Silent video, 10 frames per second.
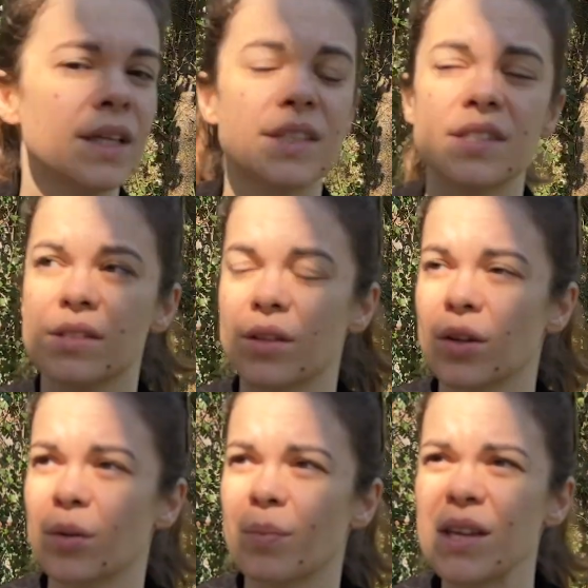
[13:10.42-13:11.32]
it's
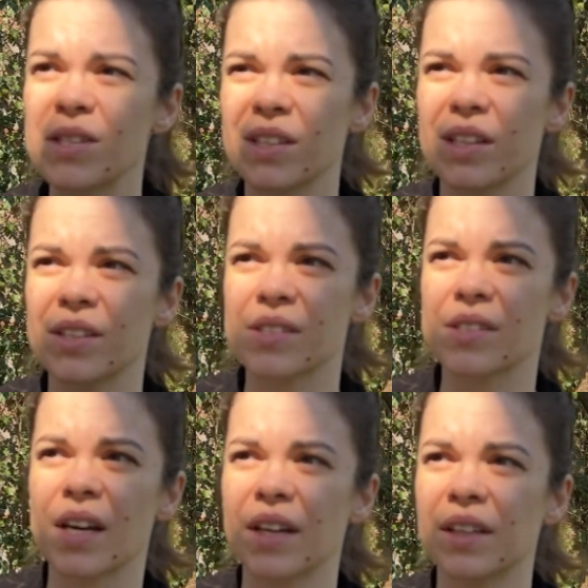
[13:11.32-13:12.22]
the masculine
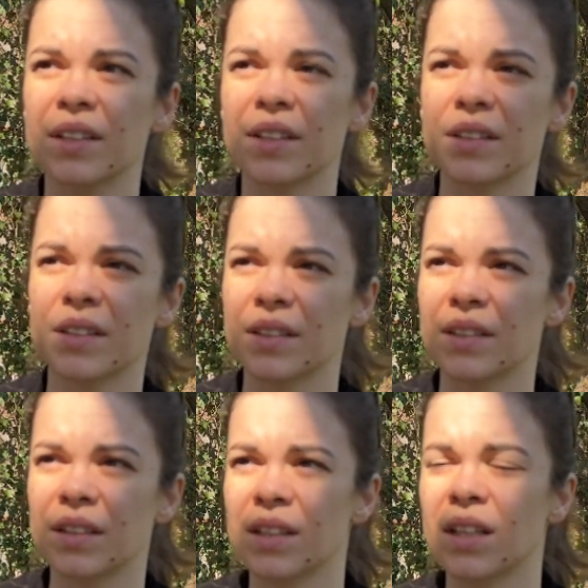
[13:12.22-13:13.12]
side
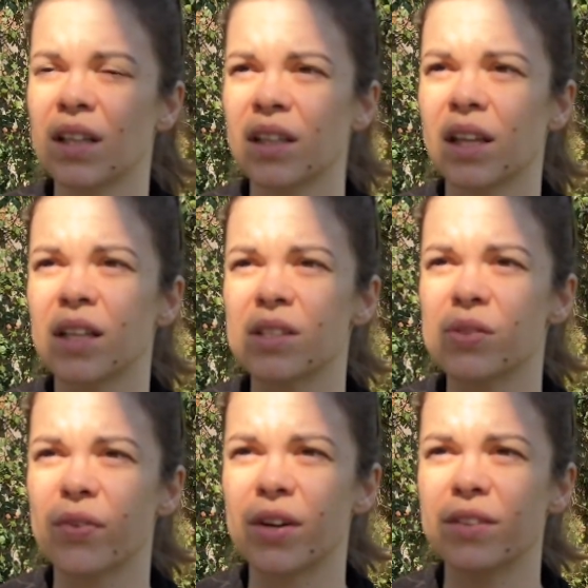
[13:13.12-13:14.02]
that is
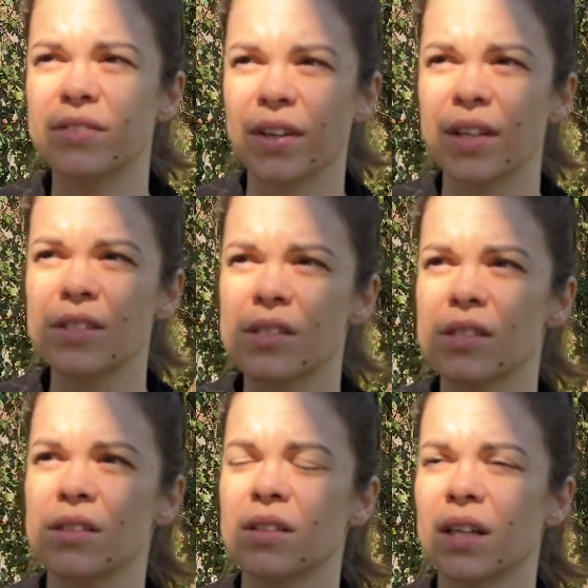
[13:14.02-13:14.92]
very tight,
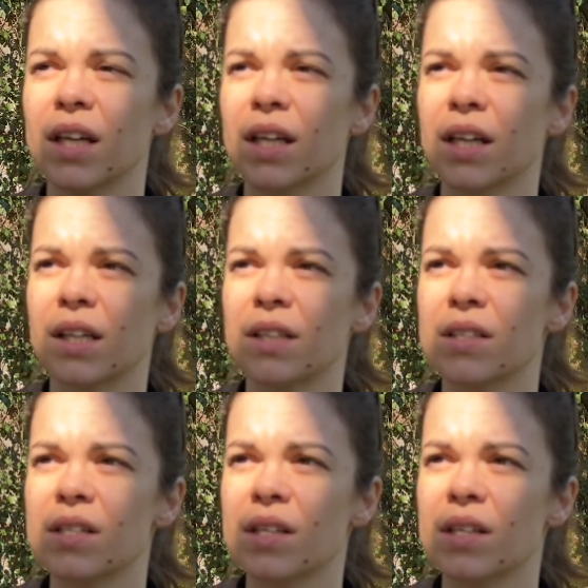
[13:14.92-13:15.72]
and